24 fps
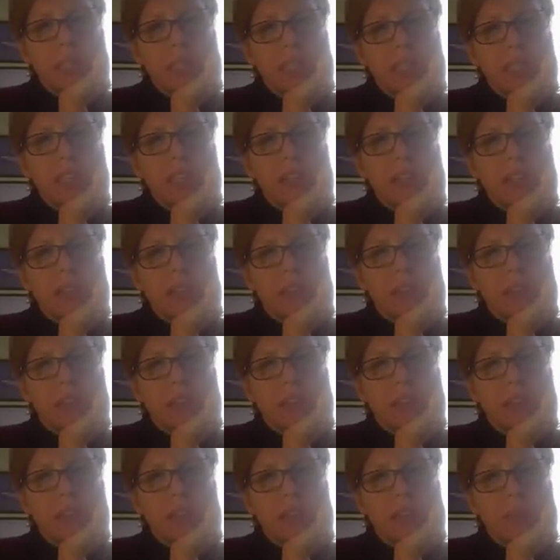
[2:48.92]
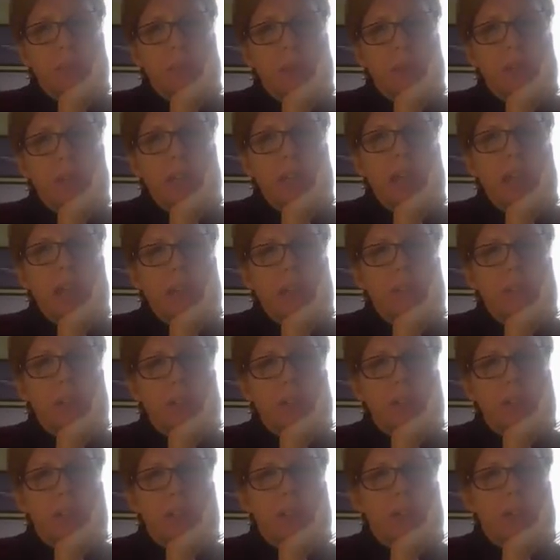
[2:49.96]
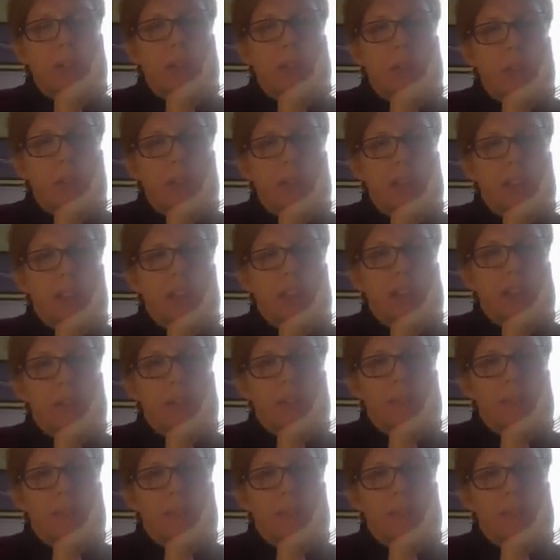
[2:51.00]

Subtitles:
as they could for the Rolling Brook Elementary School readathon.